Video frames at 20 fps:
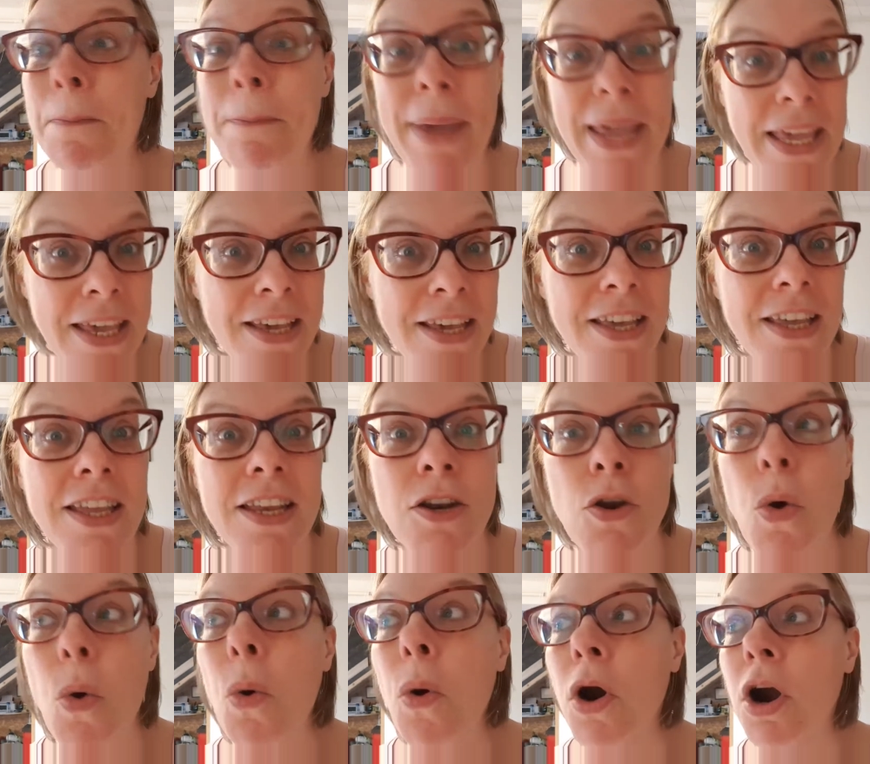bacon
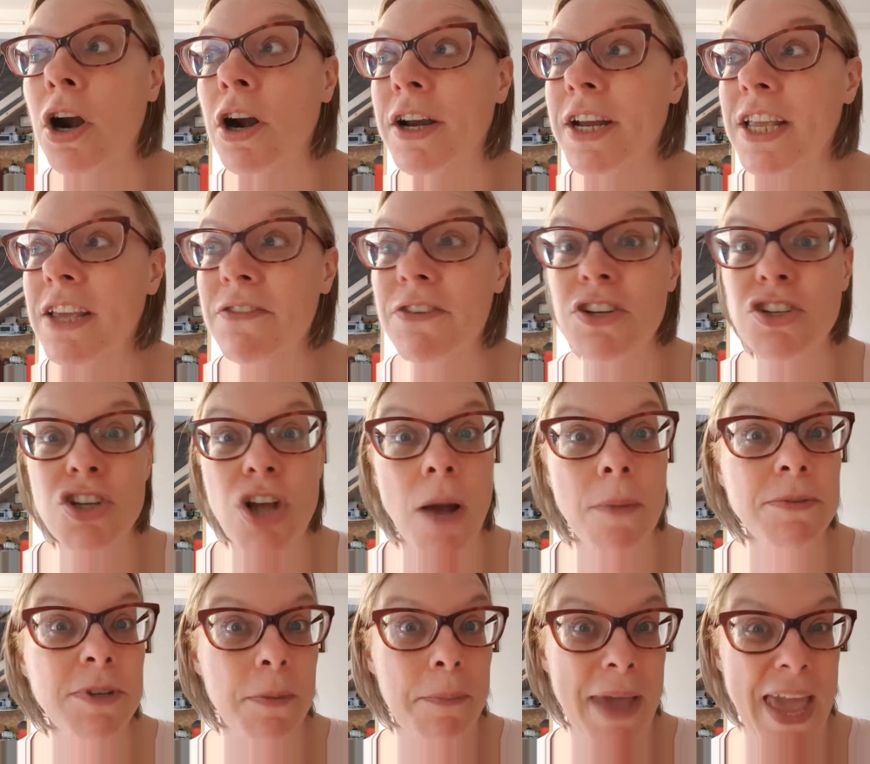or even
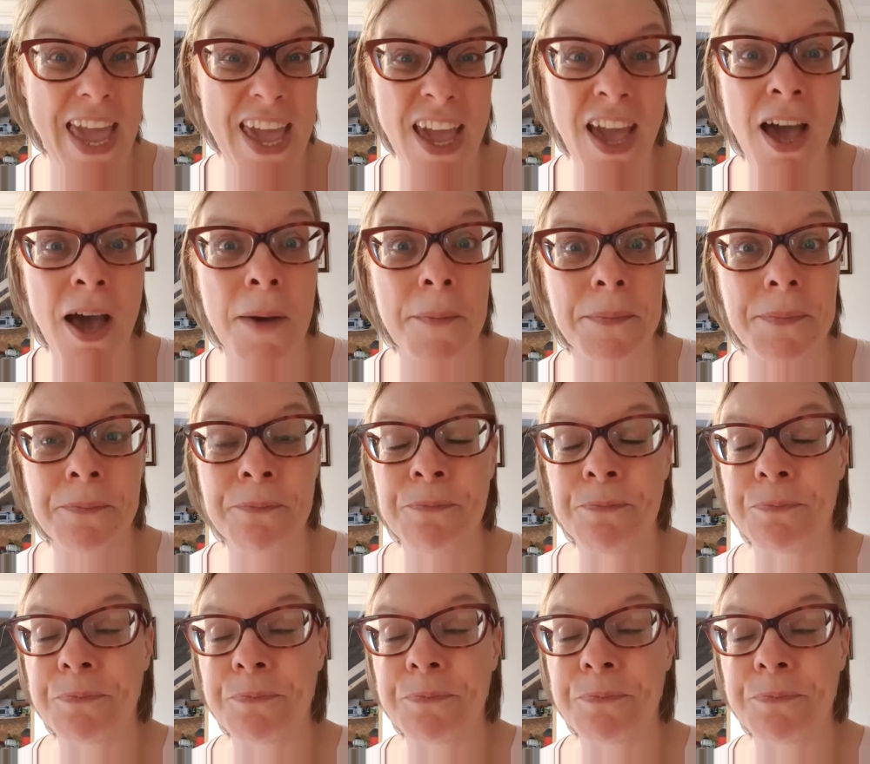chopped up ham.